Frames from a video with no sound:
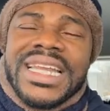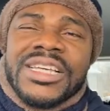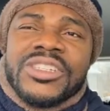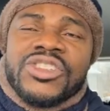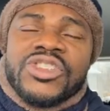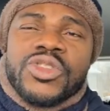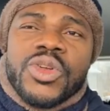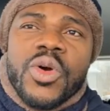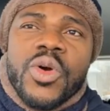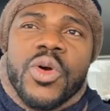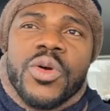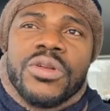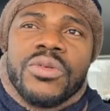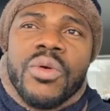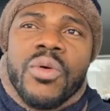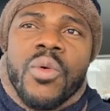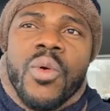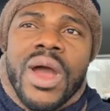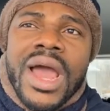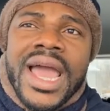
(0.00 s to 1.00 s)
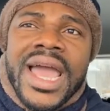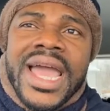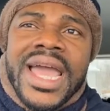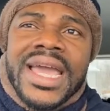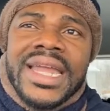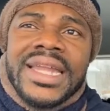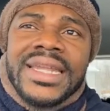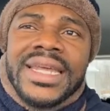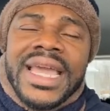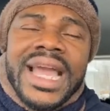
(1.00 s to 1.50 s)
a zone
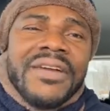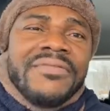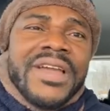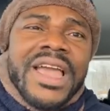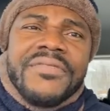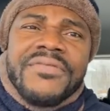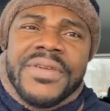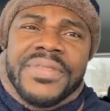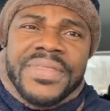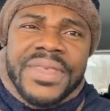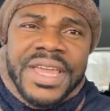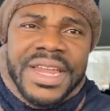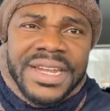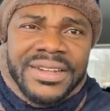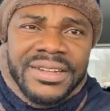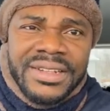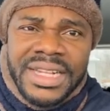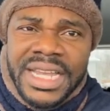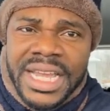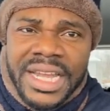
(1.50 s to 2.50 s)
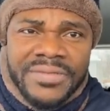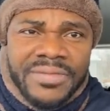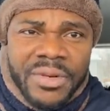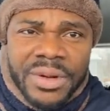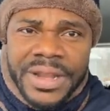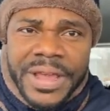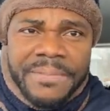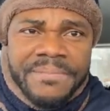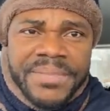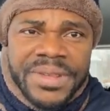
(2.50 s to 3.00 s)
where they have everything laid
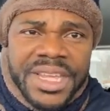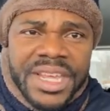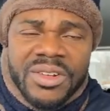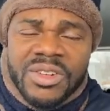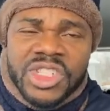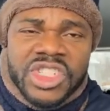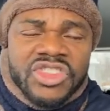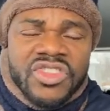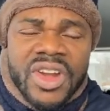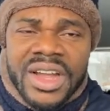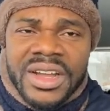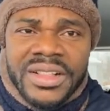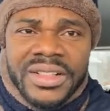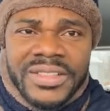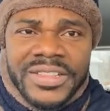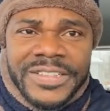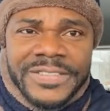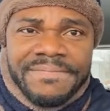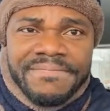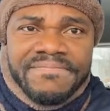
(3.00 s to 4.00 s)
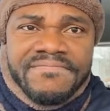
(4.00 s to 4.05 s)
for them. They don't struggle.